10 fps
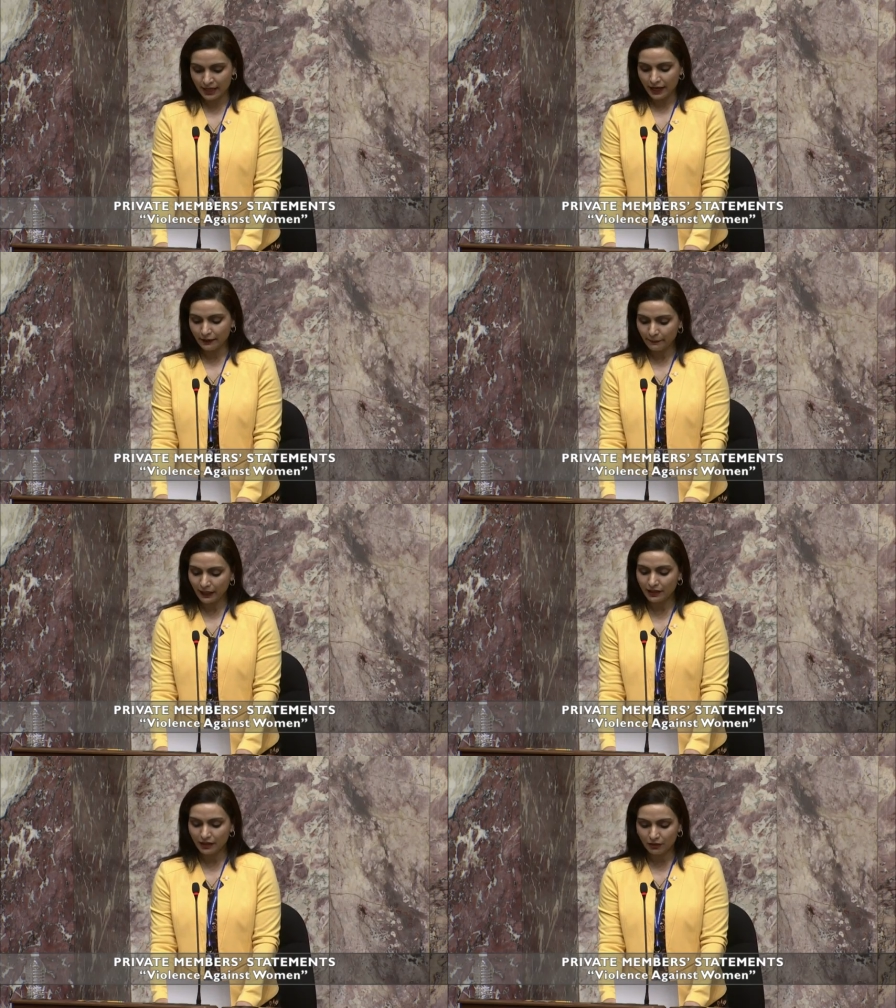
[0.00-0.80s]
and
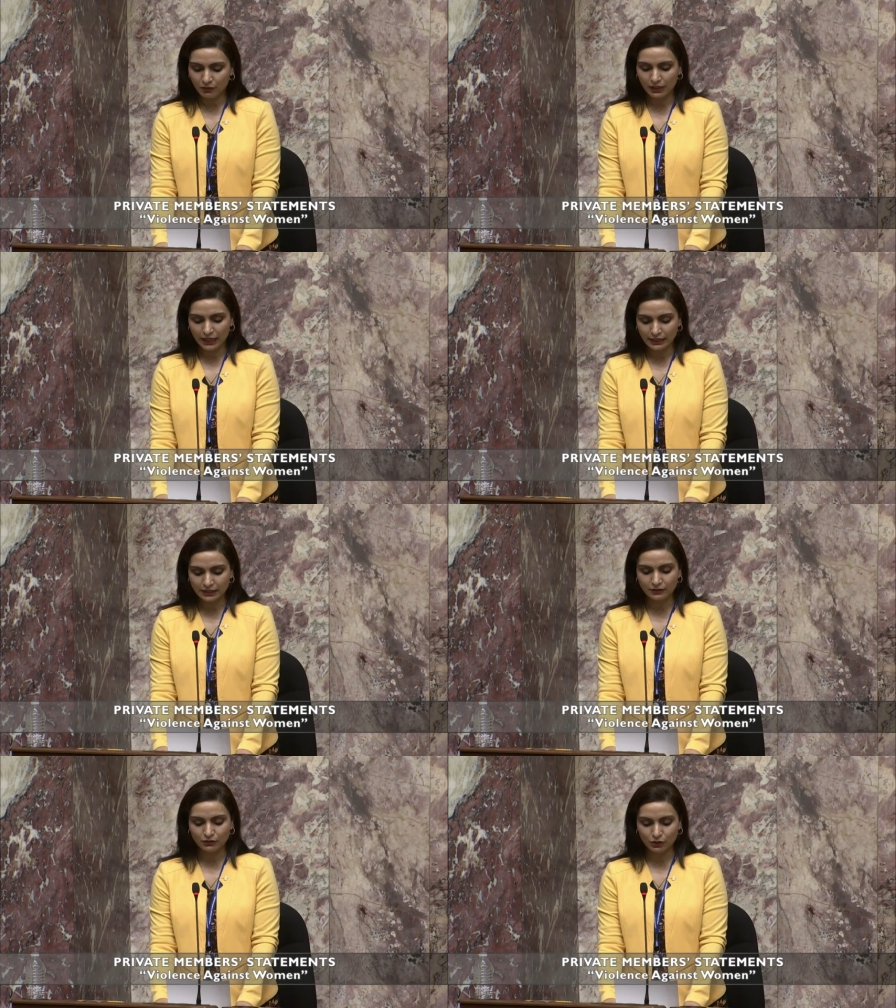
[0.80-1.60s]
many are
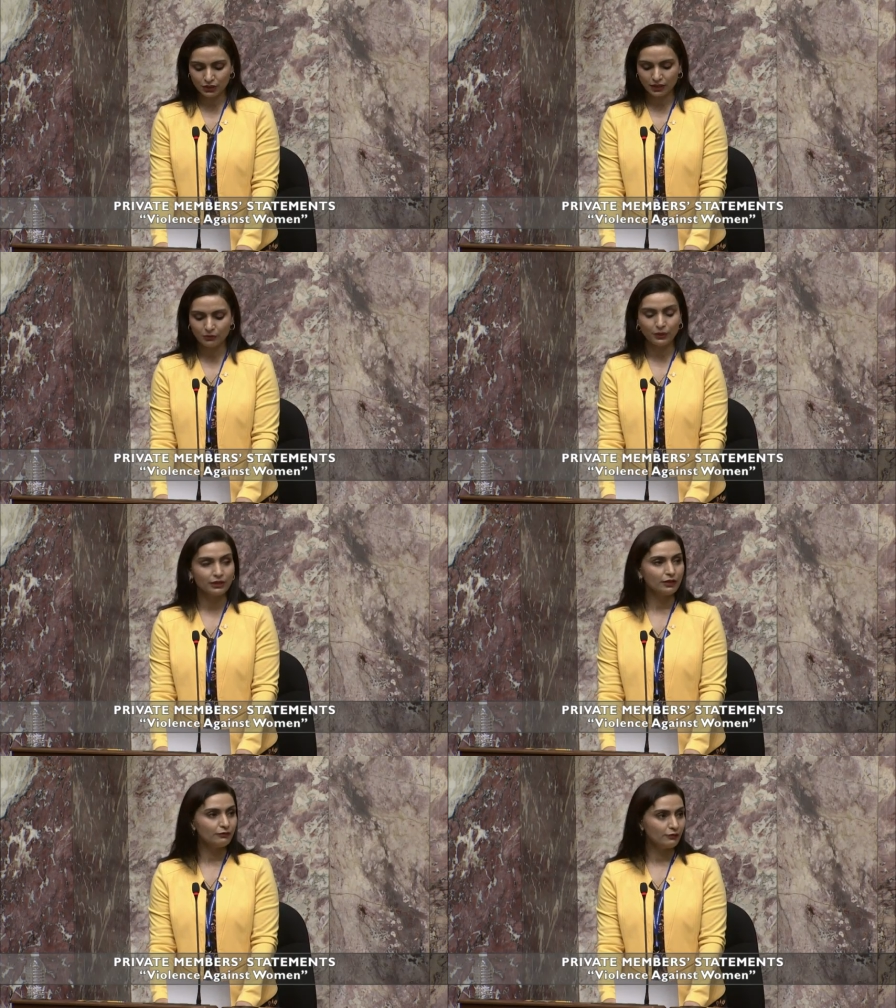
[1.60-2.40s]
reluctant to share
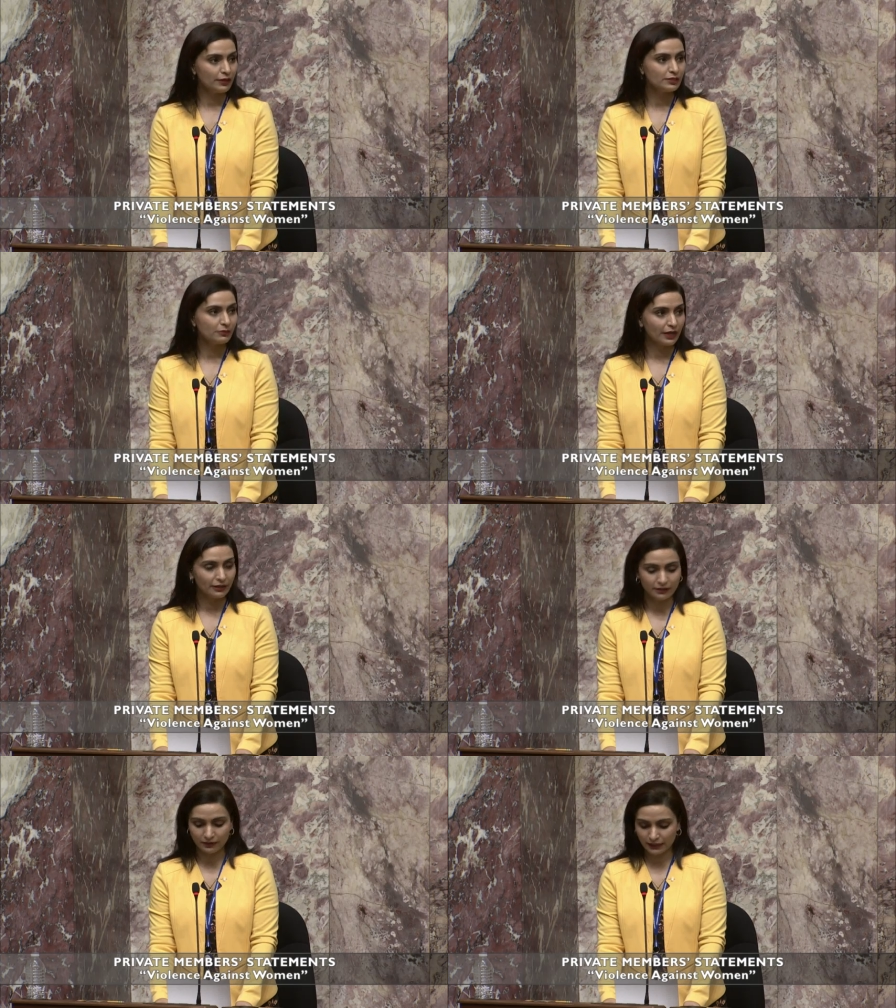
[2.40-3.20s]
what they face
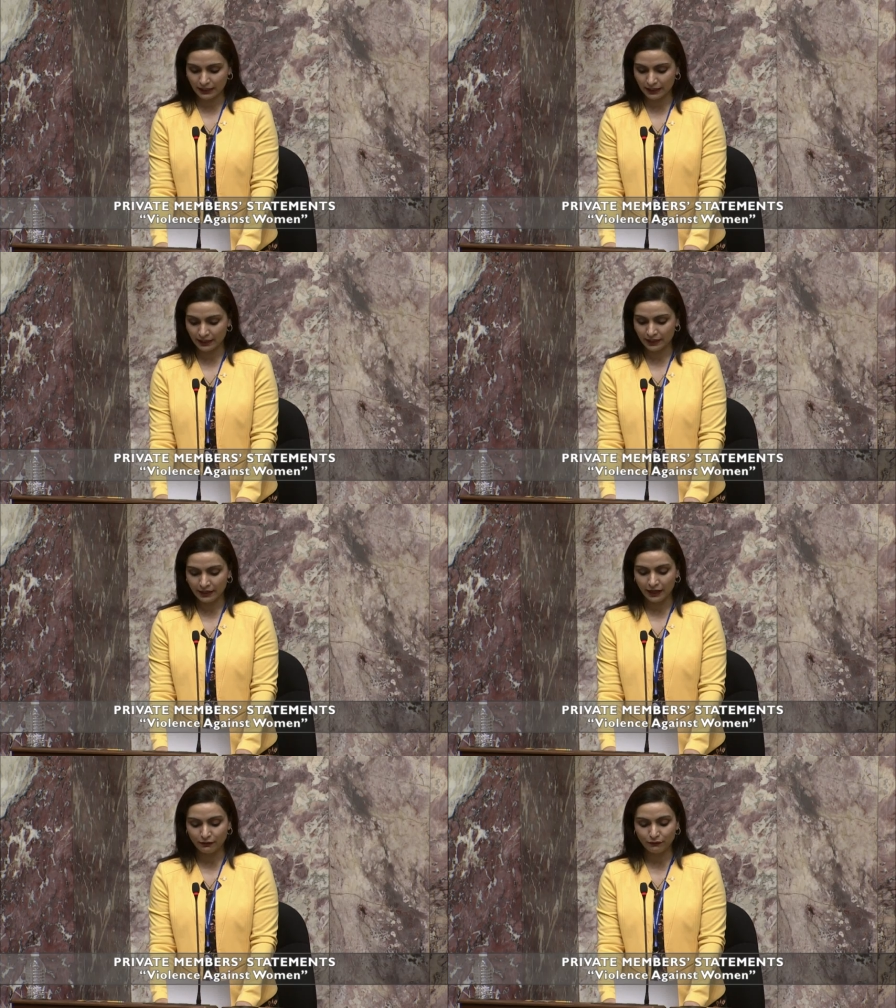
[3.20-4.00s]
regularly
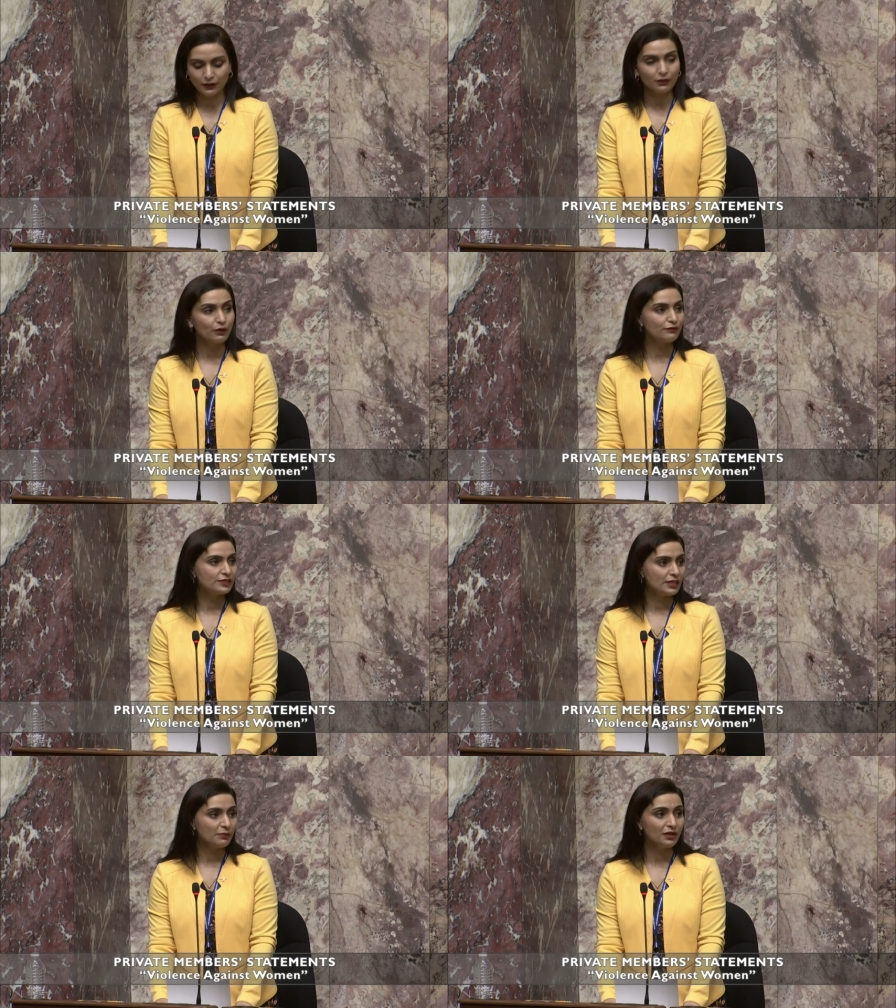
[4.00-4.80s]
in fear of
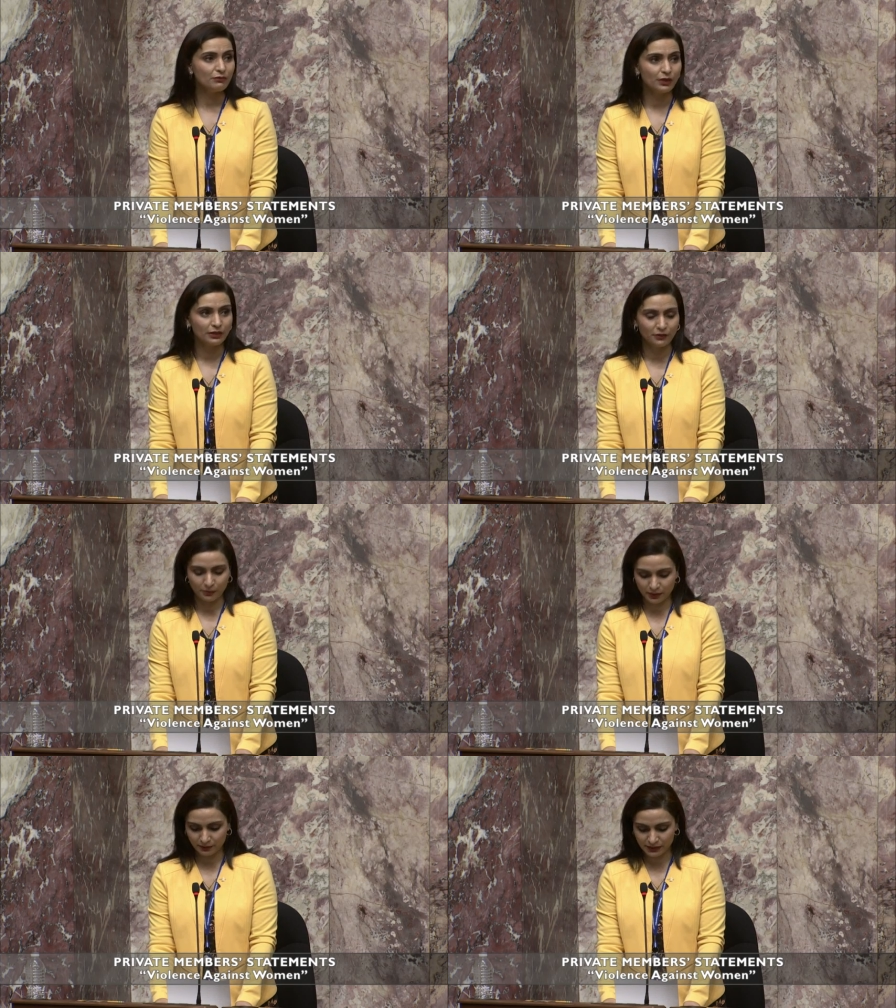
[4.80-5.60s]
seeming
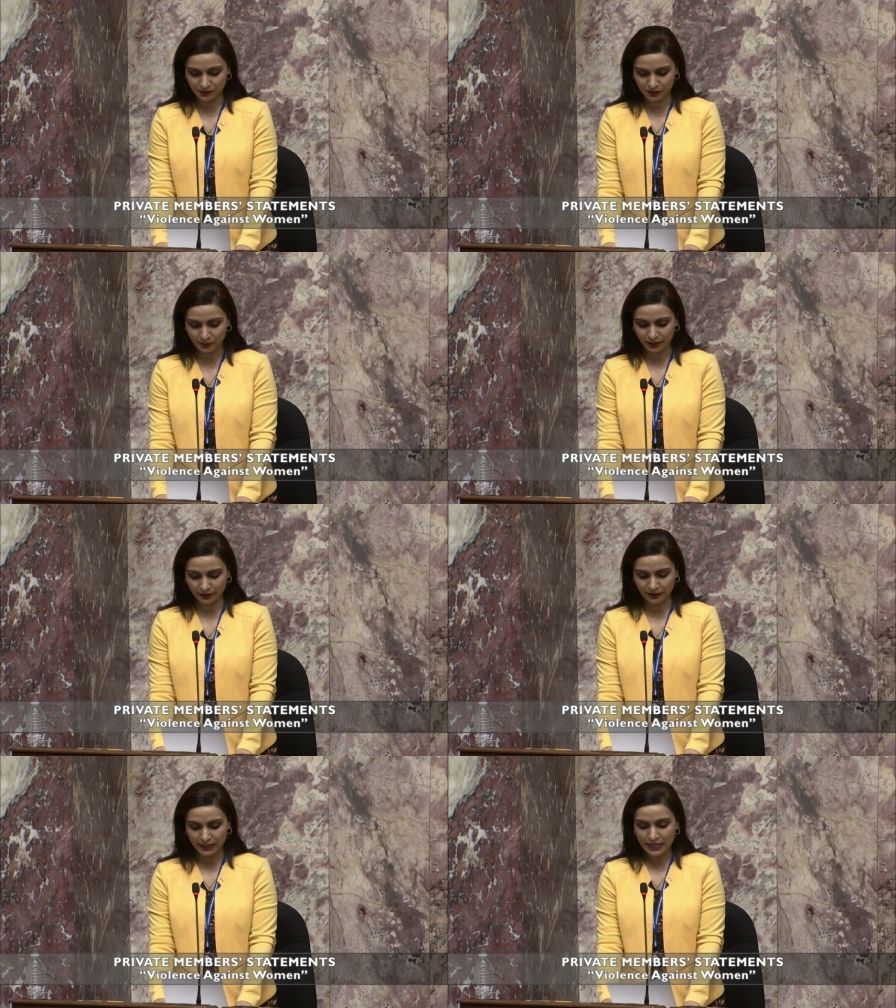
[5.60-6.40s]
vulnerable, Mr. Speaker.